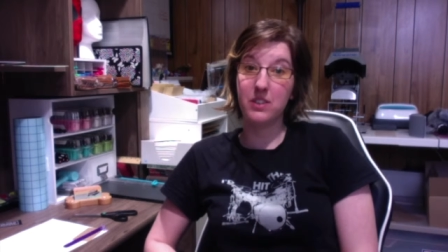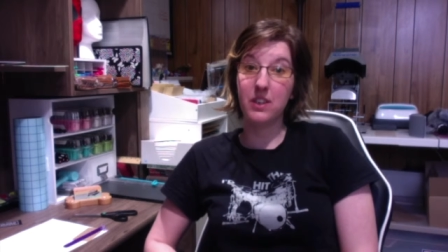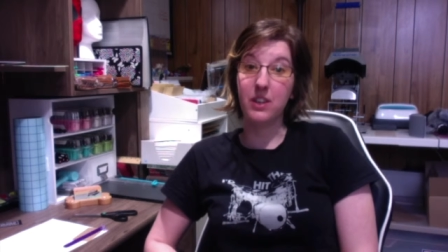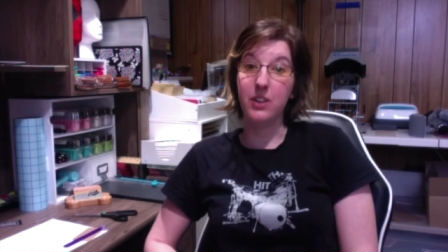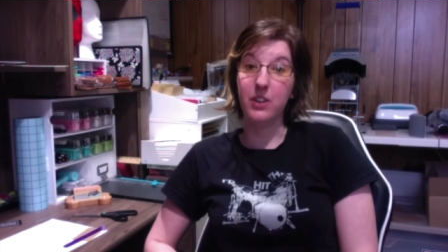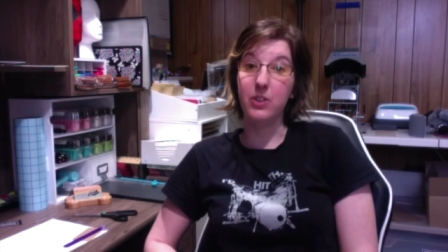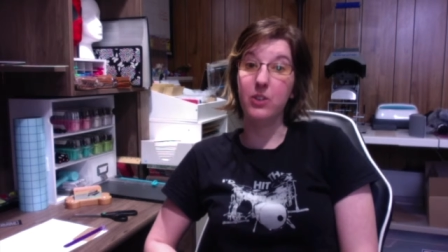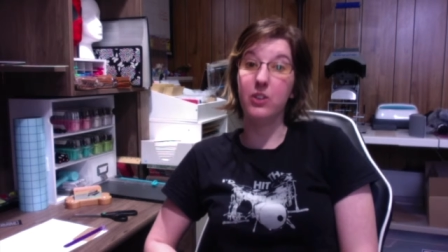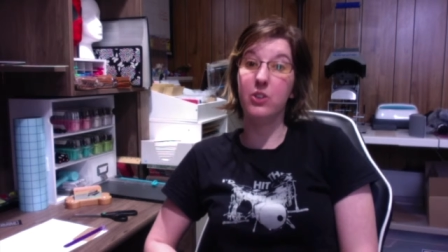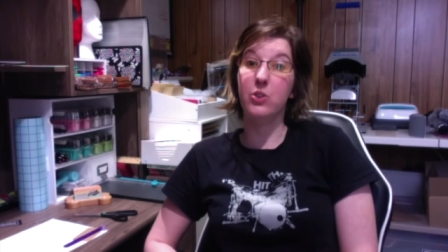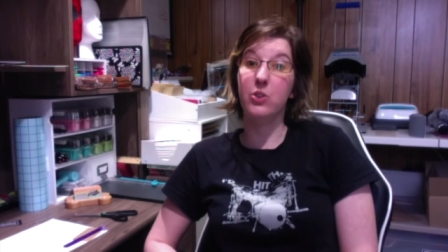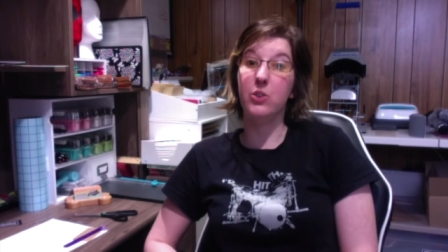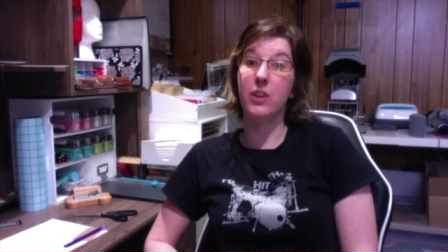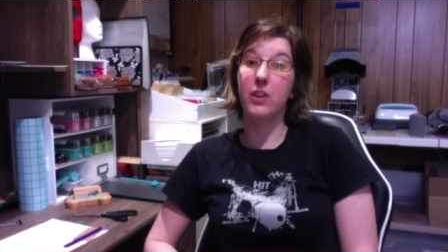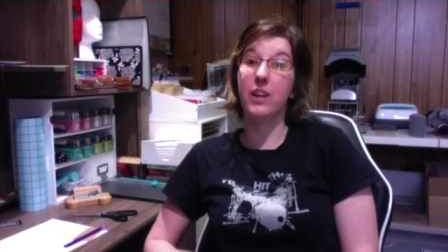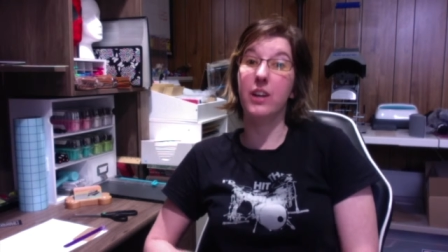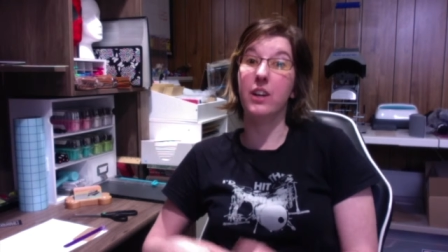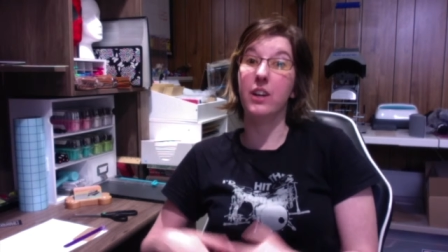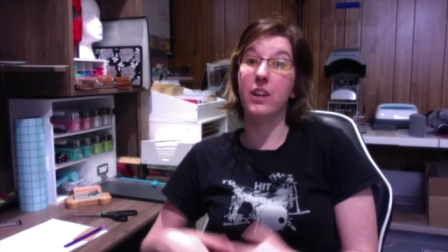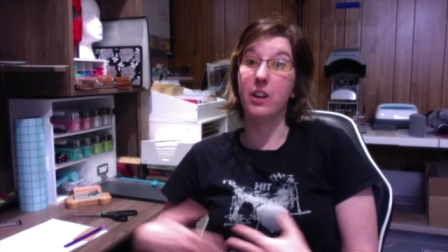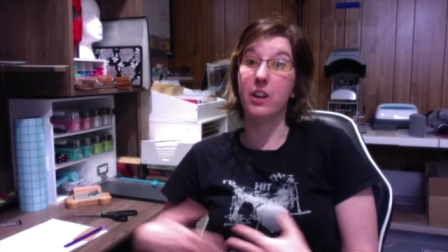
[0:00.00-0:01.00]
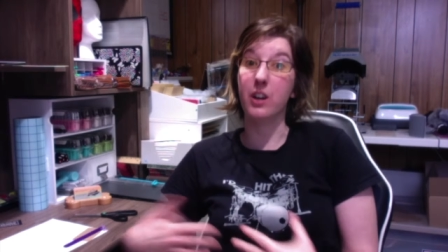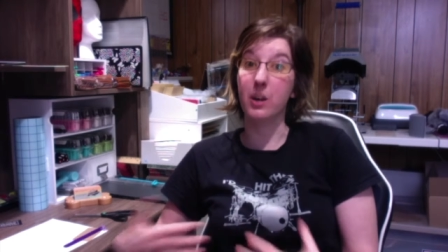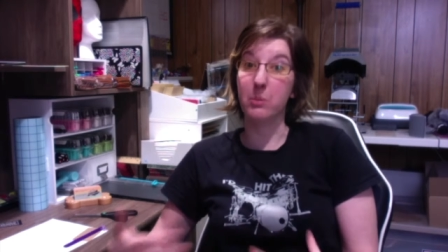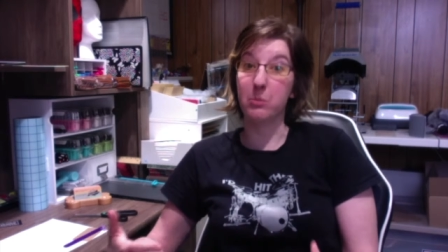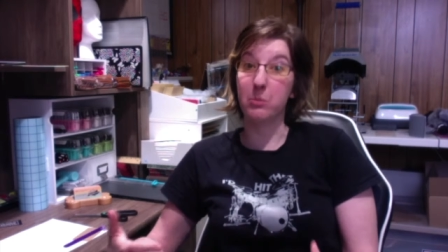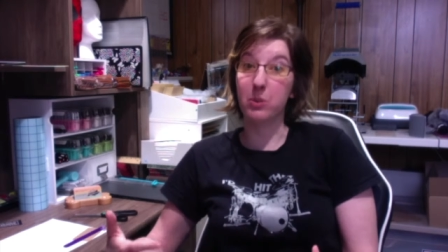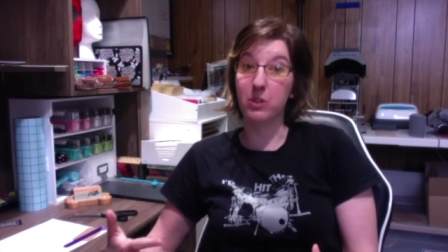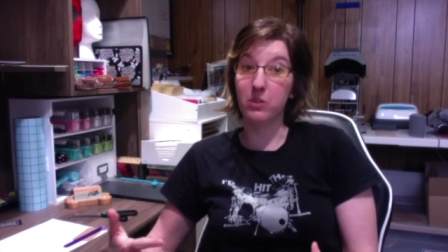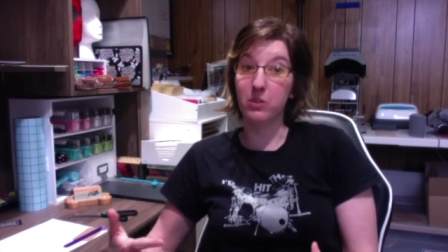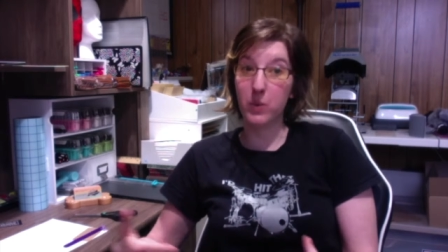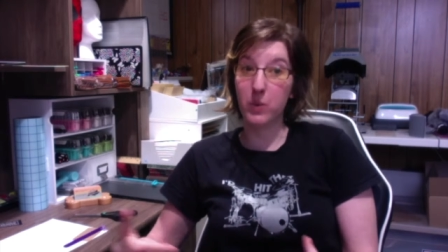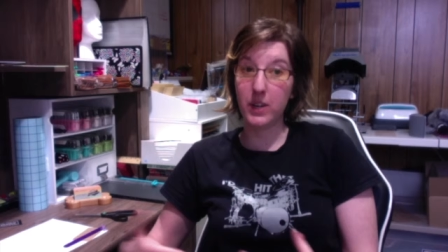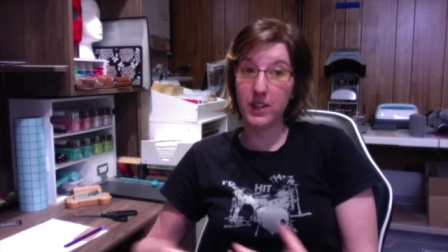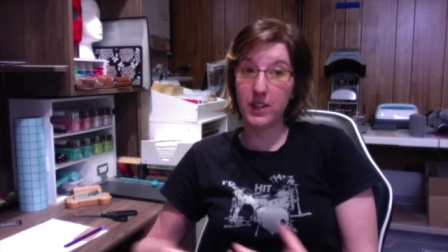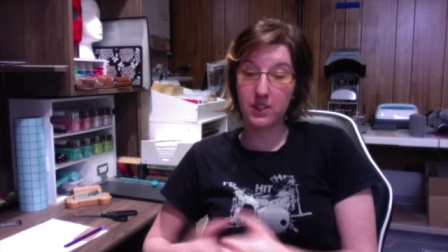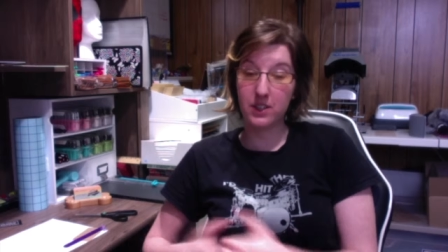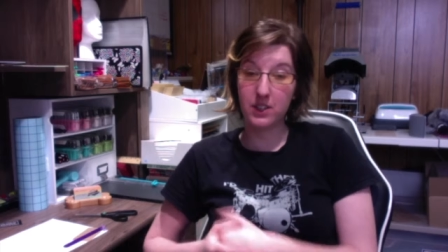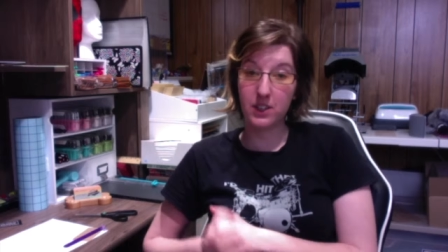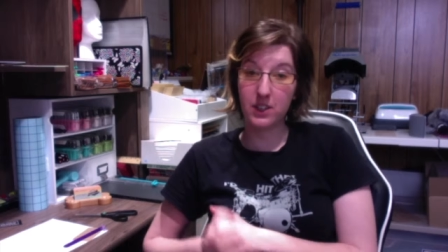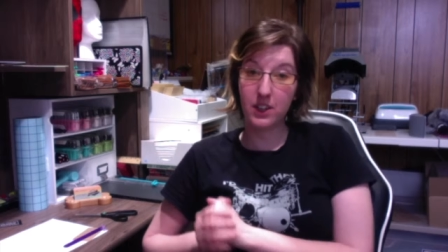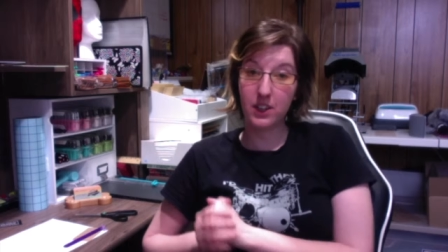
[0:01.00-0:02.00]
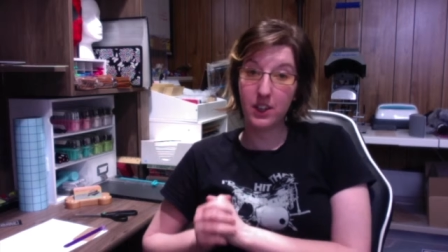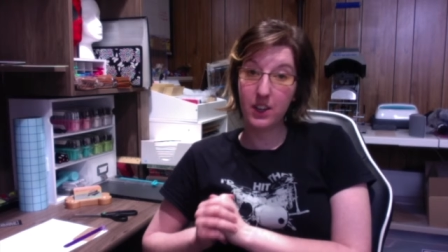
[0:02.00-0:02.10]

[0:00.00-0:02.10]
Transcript: and you can do that in a number of ways.